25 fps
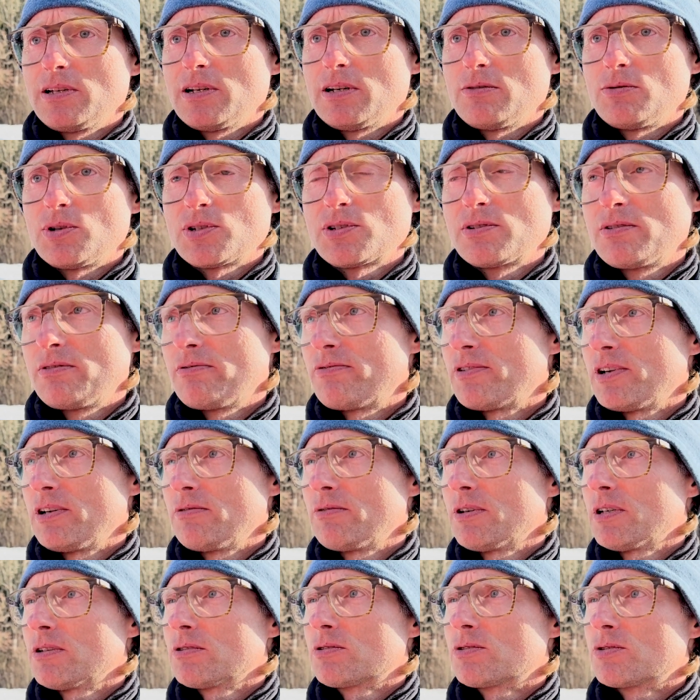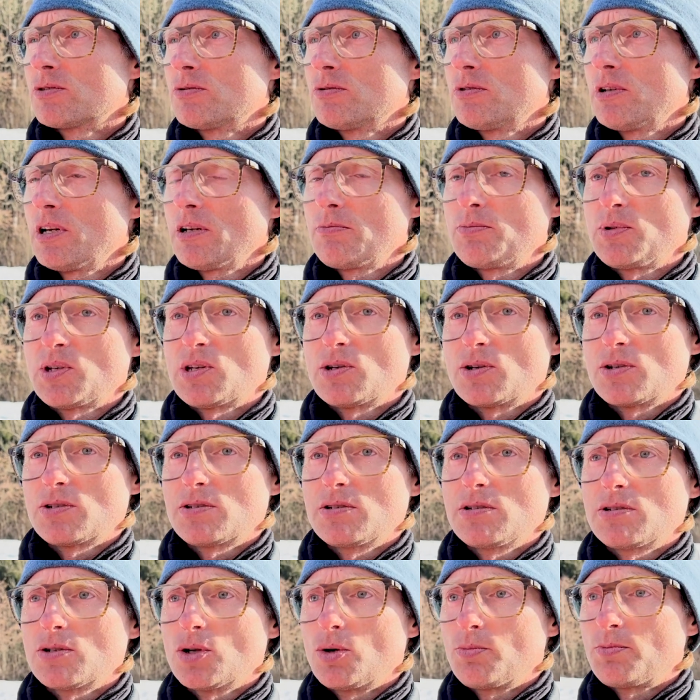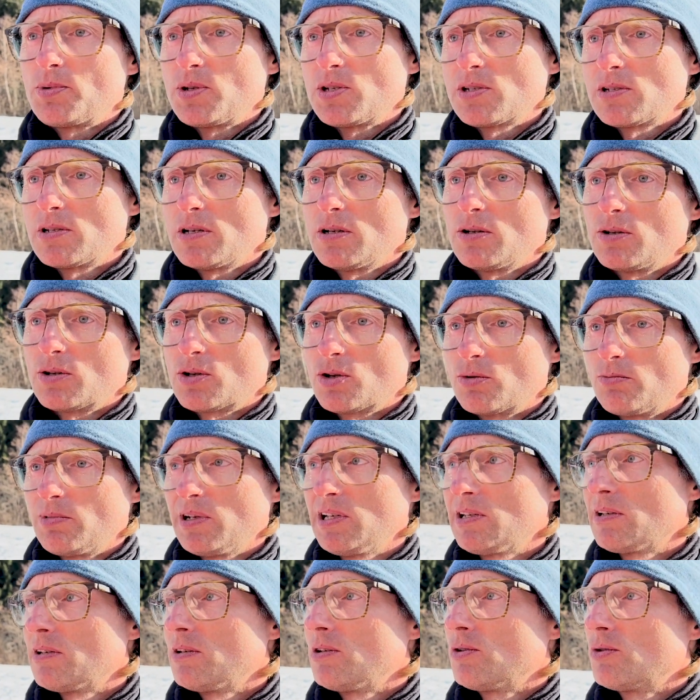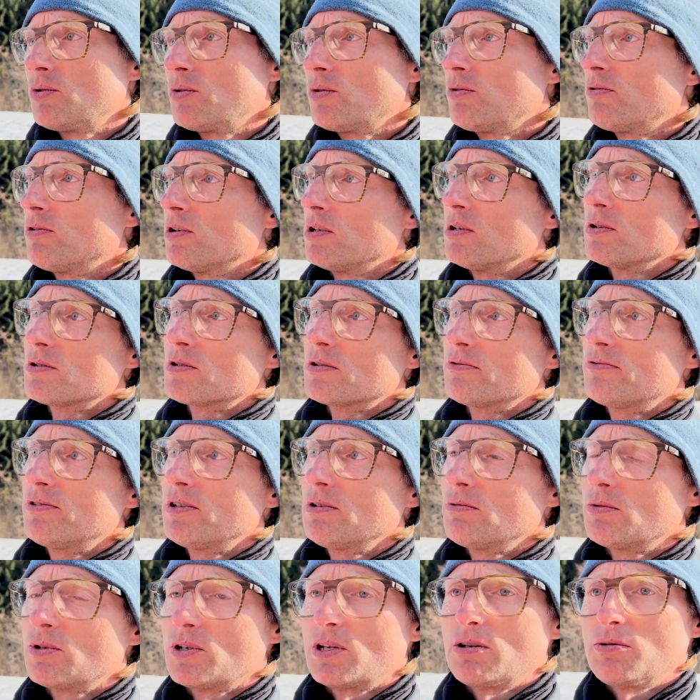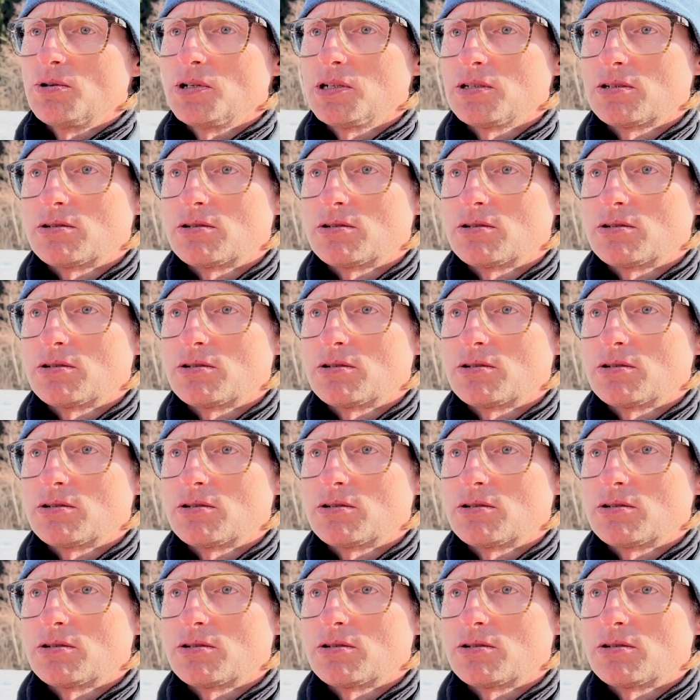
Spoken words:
I wasn't in favor to do that because this opens now a completely new philosophy, whatever.